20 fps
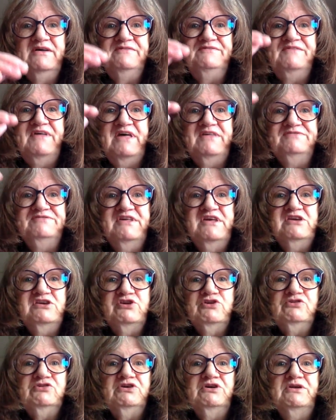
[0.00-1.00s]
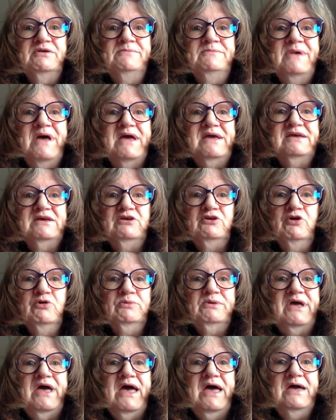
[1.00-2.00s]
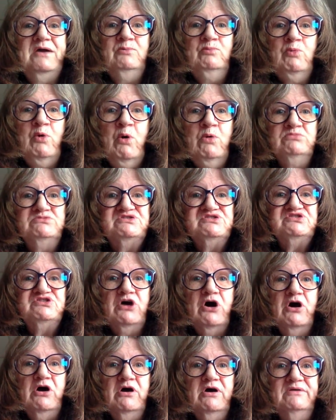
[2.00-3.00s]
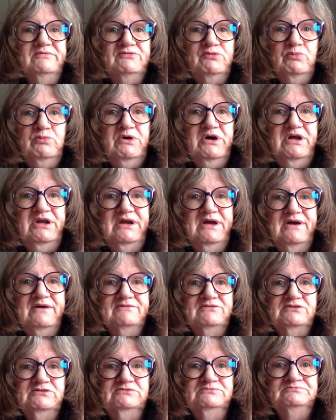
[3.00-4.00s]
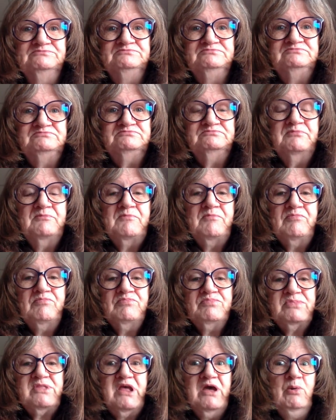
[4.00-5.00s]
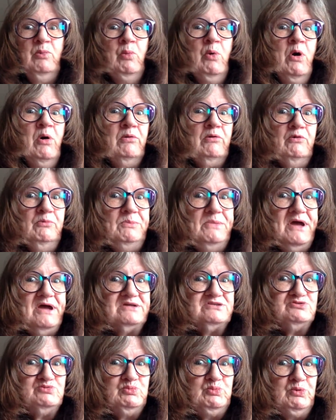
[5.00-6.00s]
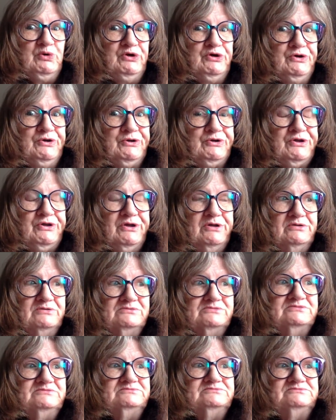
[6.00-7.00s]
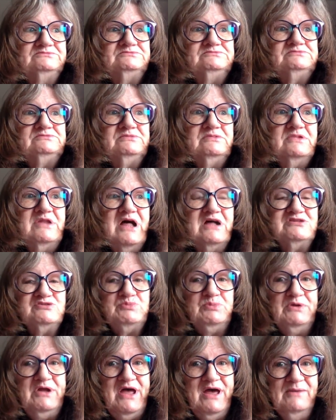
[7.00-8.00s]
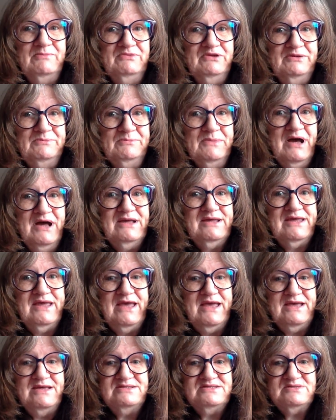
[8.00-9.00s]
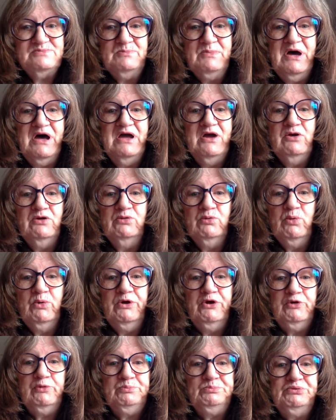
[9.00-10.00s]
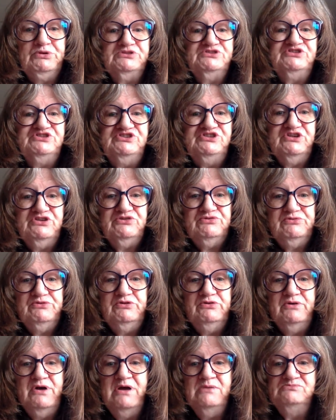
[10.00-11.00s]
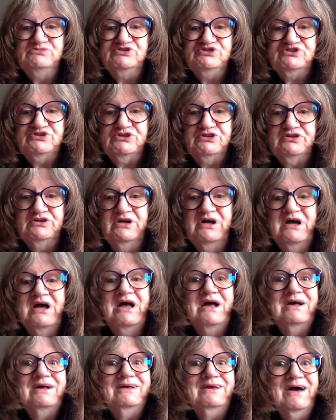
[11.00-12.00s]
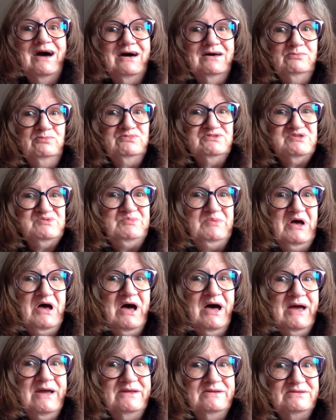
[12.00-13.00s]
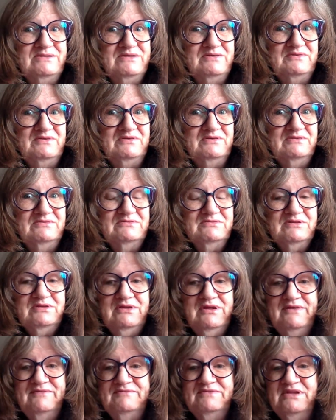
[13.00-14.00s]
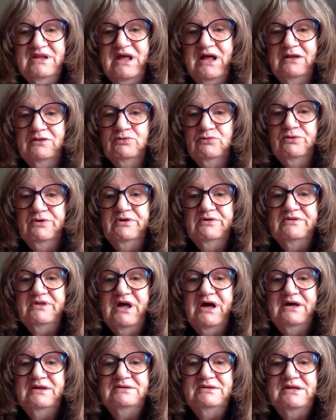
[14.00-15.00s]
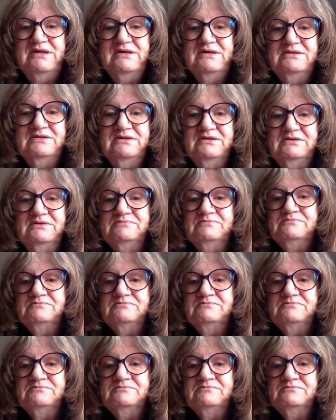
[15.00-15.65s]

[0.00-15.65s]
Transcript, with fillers: if they think you're going to make it okay and won't starve or whatever and won't go back to work, that's what happened in my case. My lawyer pushed it through. I'm sure God was behind it giving that lawyer the idea that